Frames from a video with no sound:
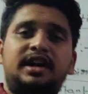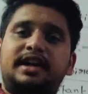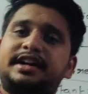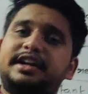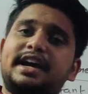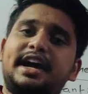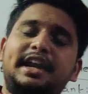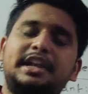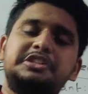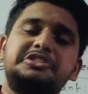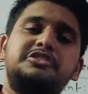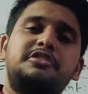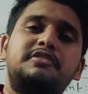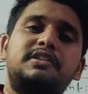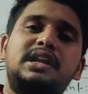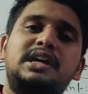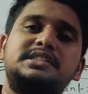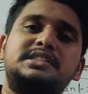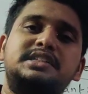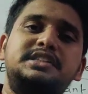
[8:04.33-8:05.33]
Direction of
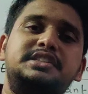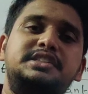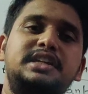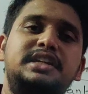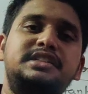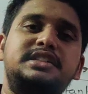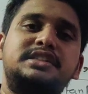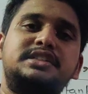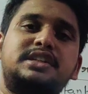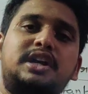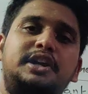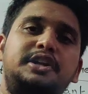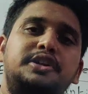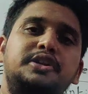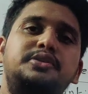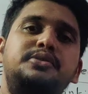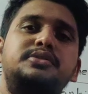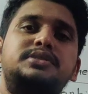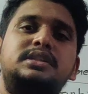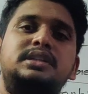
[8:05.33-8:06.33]
velocity changes
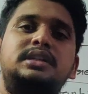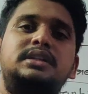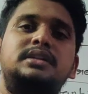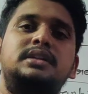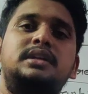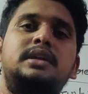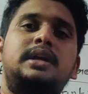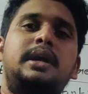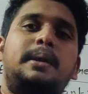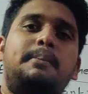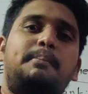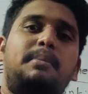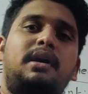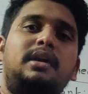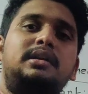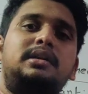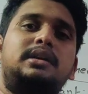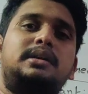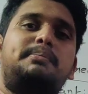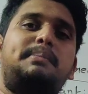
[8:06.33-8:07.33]
continuously,
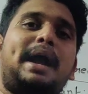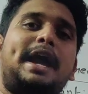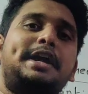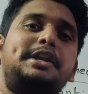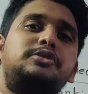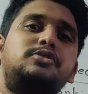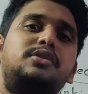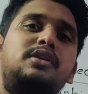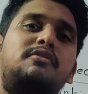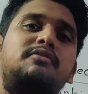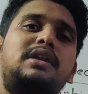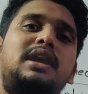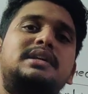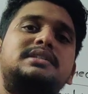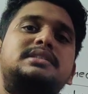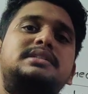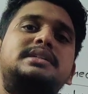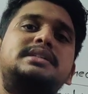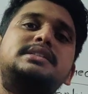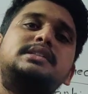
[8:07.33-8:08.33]
but magnitude of
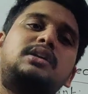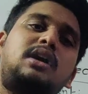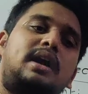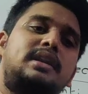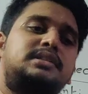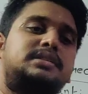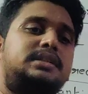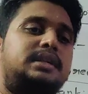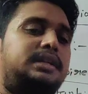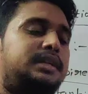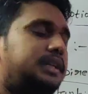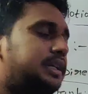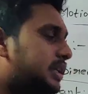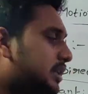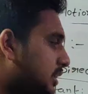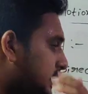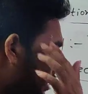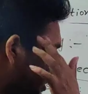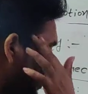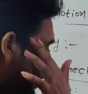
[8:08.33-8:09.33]
velocity is constant
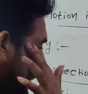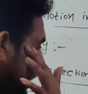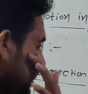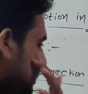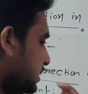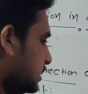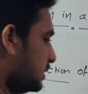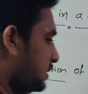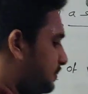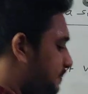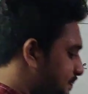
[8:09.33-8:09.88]
here. Next,